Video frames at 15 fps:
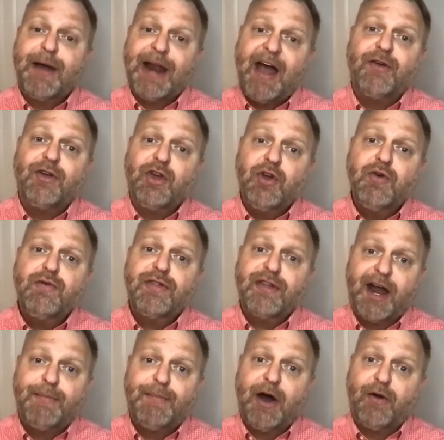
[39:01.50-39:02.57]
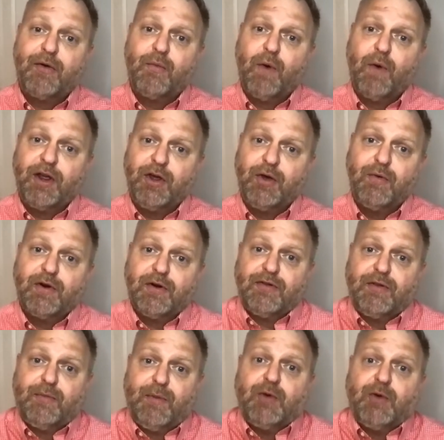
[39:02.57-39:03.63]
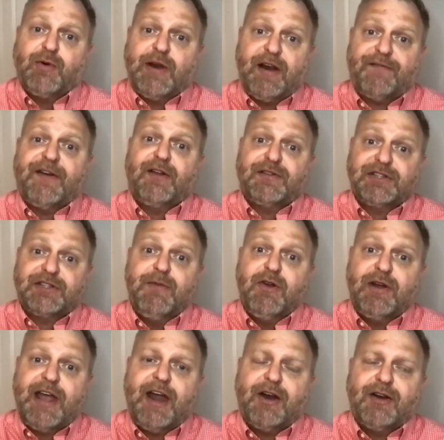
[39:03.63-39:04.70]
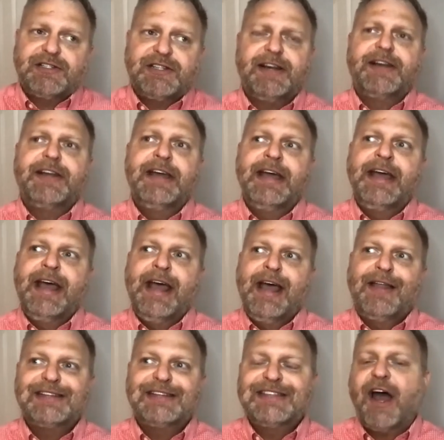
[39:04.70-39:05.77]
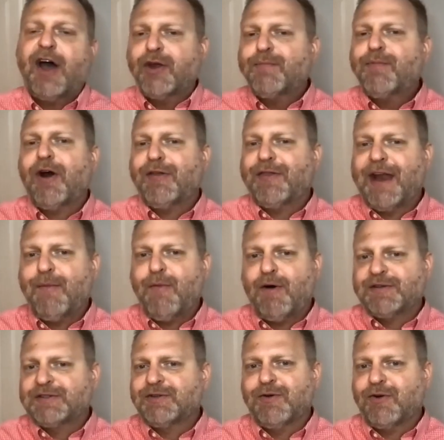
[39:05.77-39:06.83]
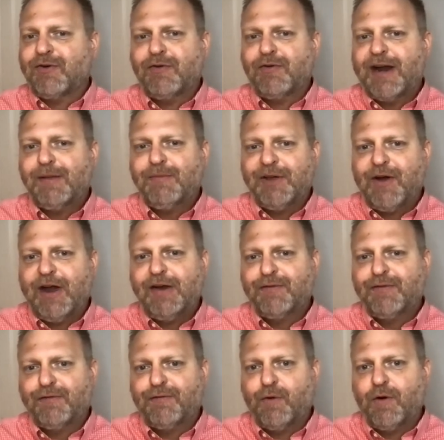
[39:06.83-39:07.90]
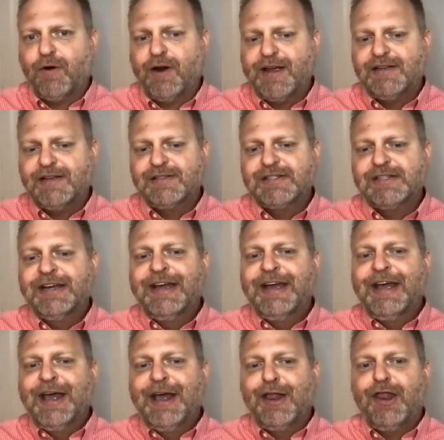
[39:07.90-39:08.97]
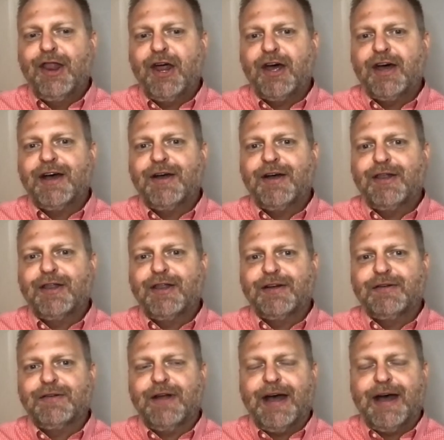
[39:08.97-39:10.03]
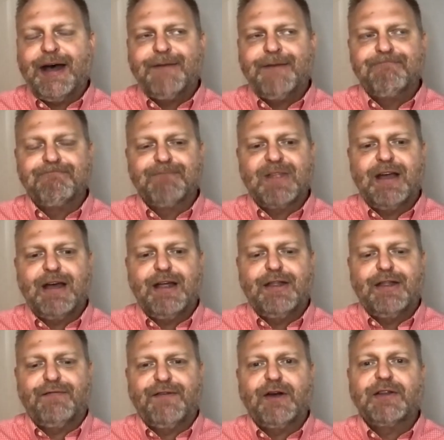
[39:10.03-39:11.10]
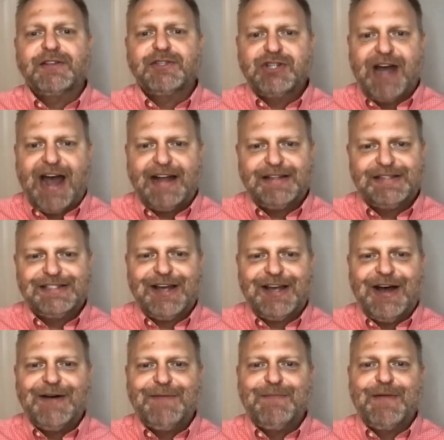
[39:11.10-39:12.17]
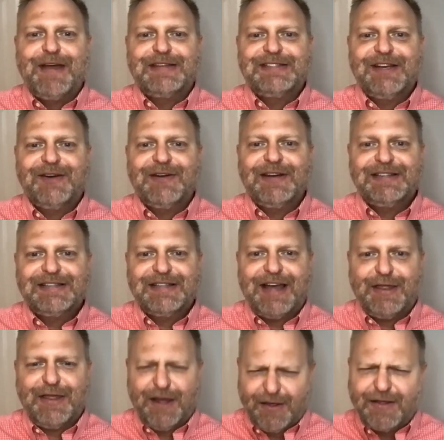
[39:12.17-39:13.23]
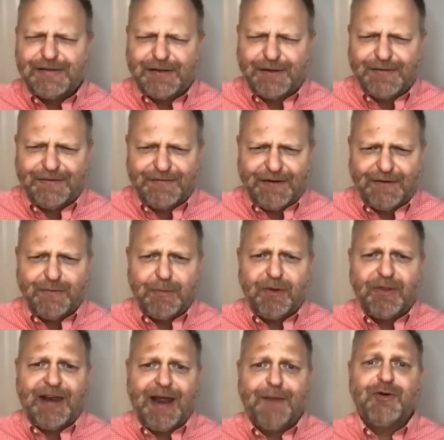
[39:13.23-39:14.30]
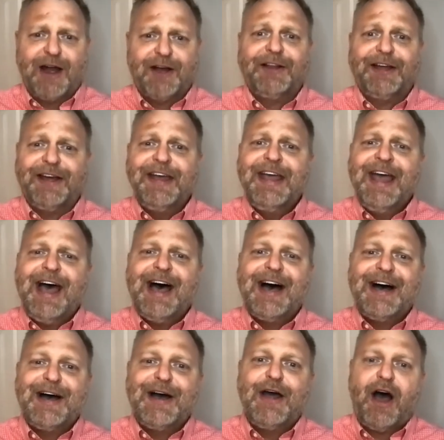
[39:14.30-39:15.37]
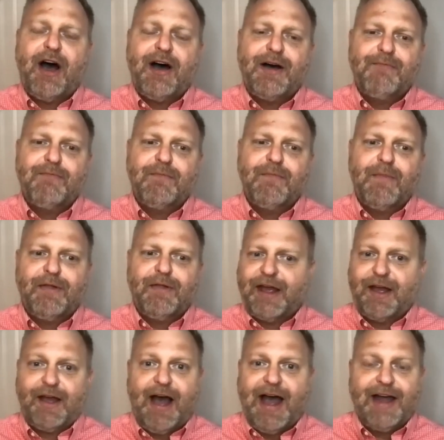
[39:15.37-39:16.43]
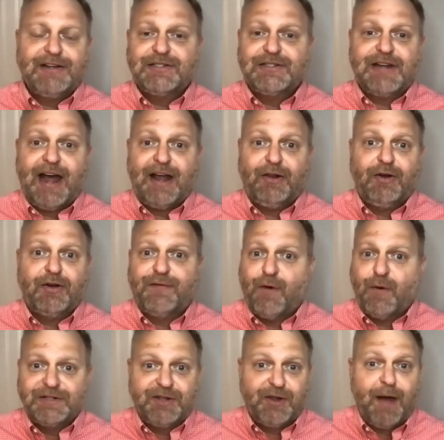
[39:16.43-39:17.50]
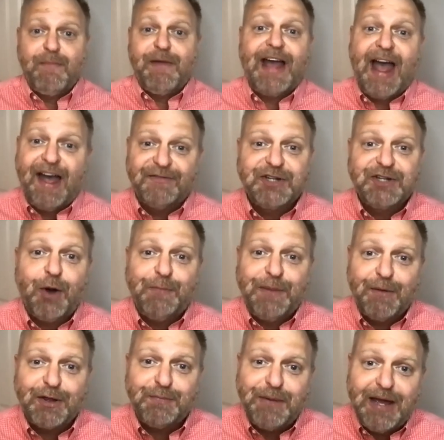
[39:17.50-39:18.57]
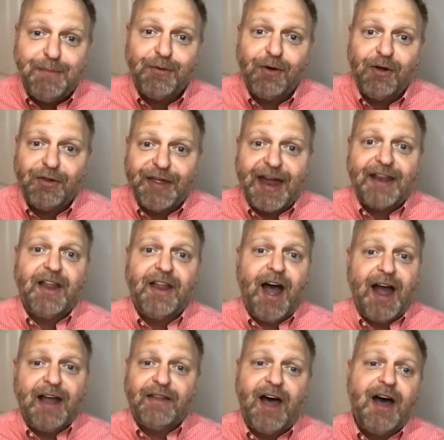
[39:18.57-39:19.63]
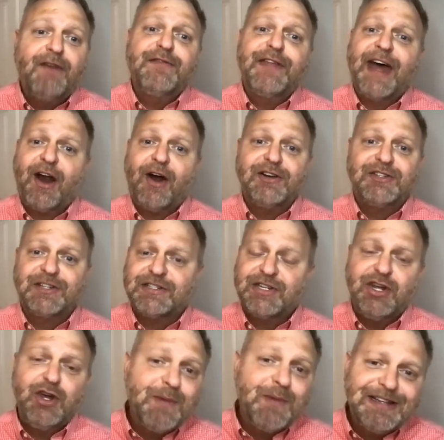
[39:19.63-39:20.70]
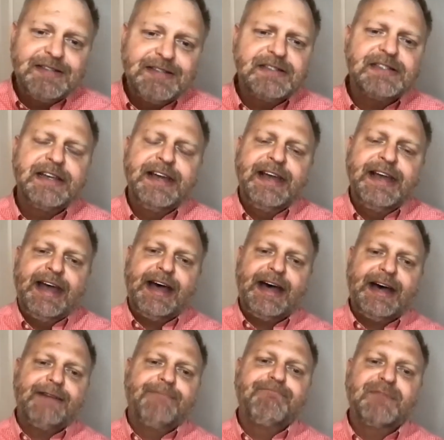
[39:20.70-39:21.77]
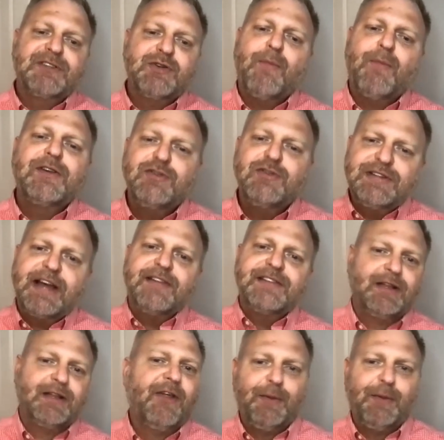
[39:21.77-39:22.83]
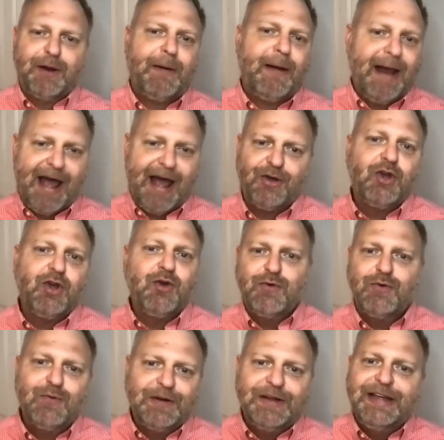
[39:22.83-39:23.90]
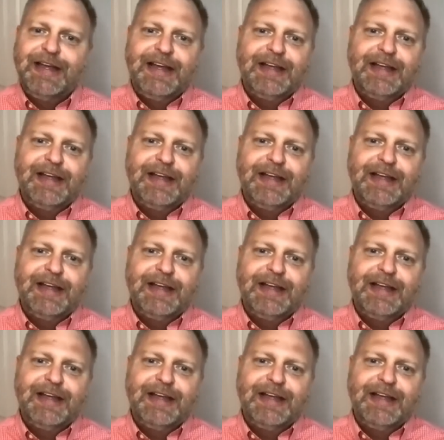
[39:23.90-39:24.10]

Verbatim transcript: about how you thought about what you were what you were doing at Fearless Communicators, and mm. that's the other part that I'm also incredibly grateful for is the the um, the fearless chats um, series i think uh, uh, if i remember the name correctly uh, um, like i just i looked forward to the, i'm like i have to go be with people that lo- i love that are just humans um, so would you tell us a little bit about how you